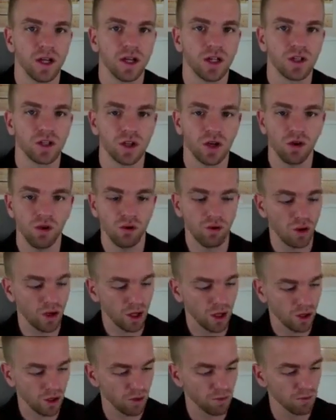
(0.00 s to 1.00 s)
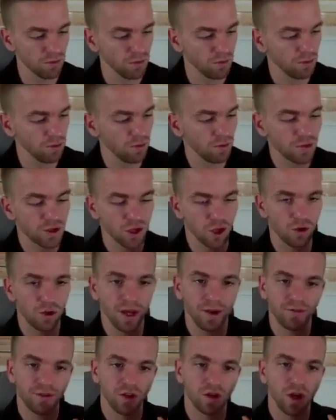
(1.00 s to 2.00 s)
So
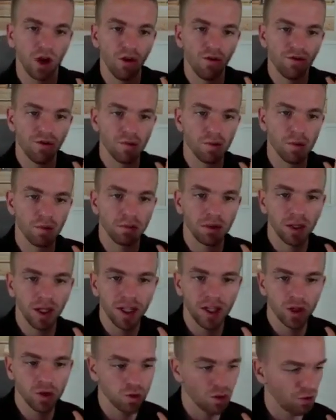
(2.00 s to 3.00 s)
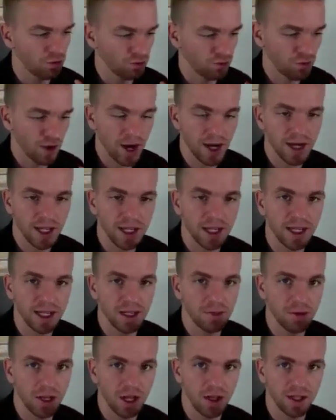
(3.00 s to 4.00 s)
if you go from a place where writing an
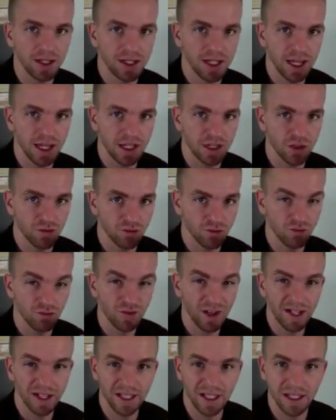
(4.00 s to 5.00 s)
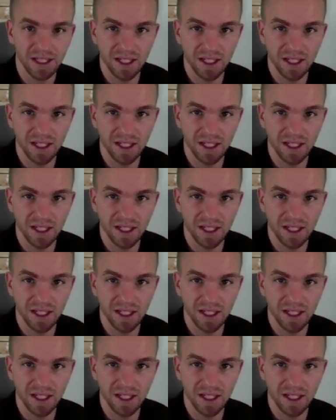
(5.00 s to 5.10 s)
email a day is really